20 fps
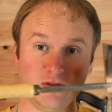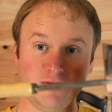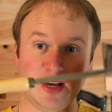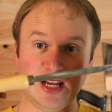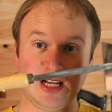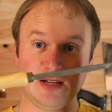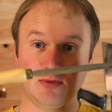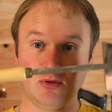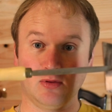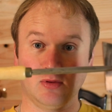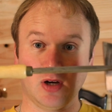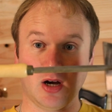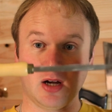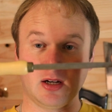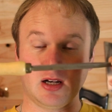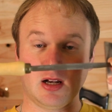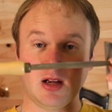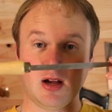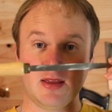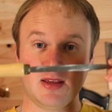available,
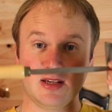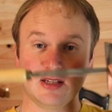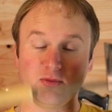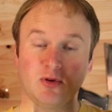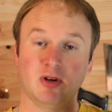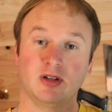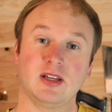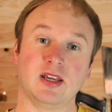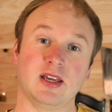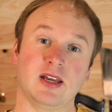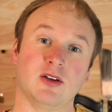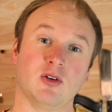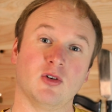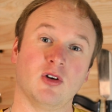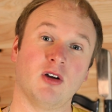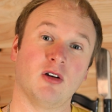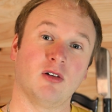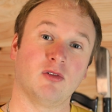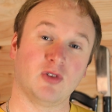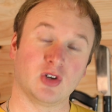kind of like this one here,
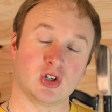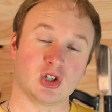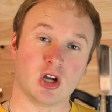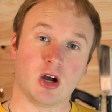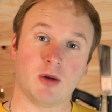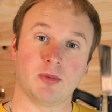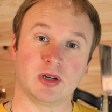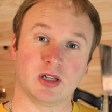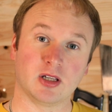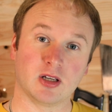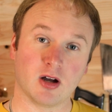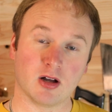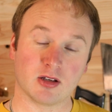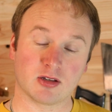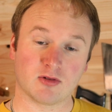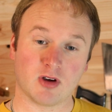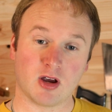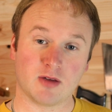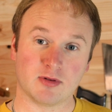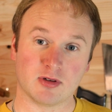for sharpening card
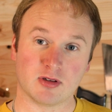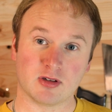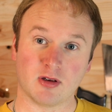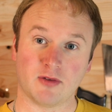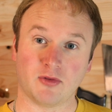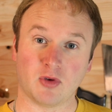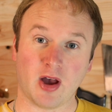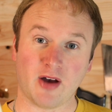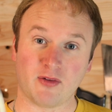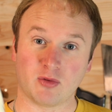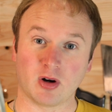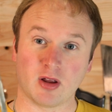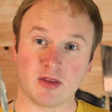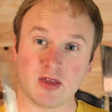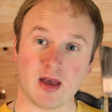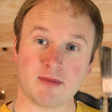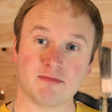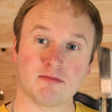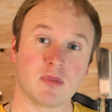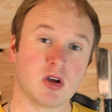scrapers. So if you have one of
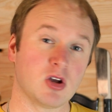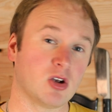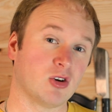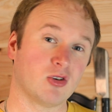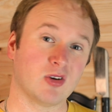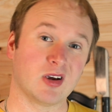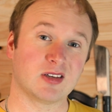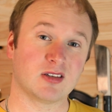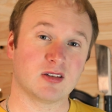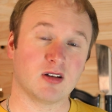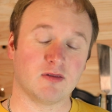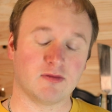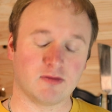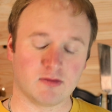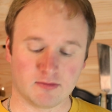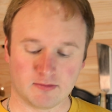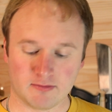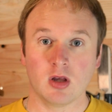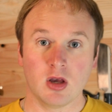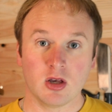them, great stuff.
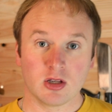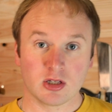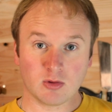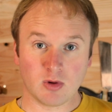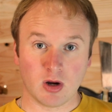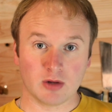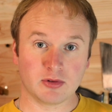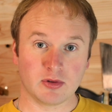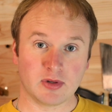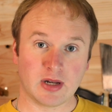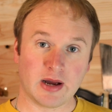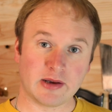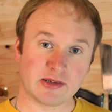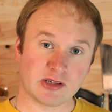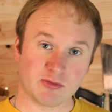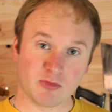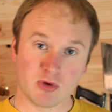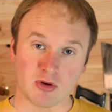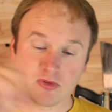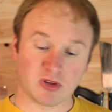So what I'll do now is
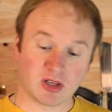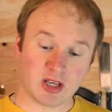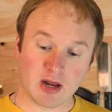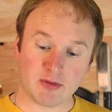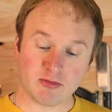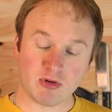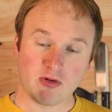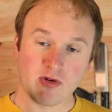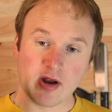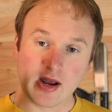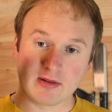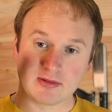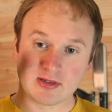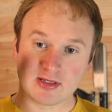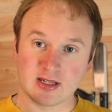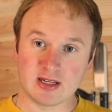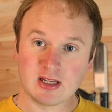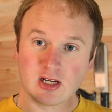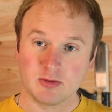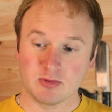I'll move the camera around,
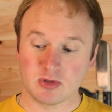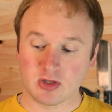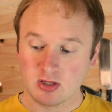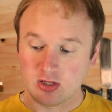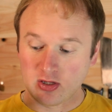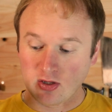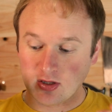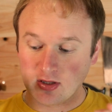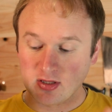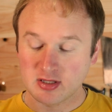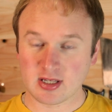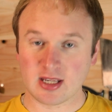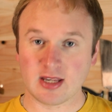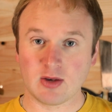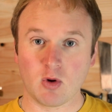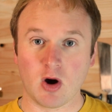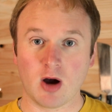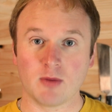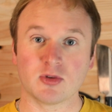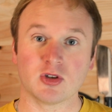set it up so that you can see
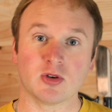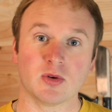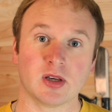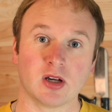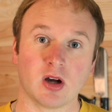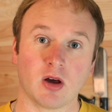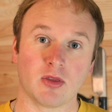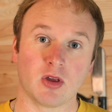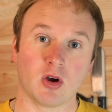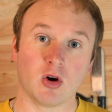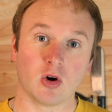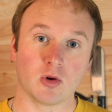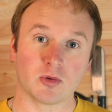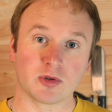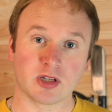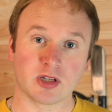what I'm doing on the oil